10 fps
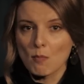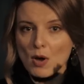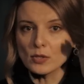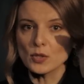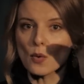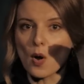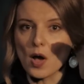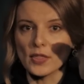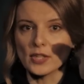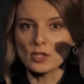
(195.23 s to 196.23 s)
Moscow
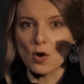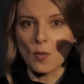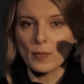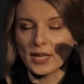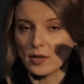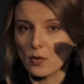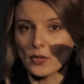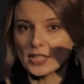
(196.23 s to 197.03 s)
on the top, and all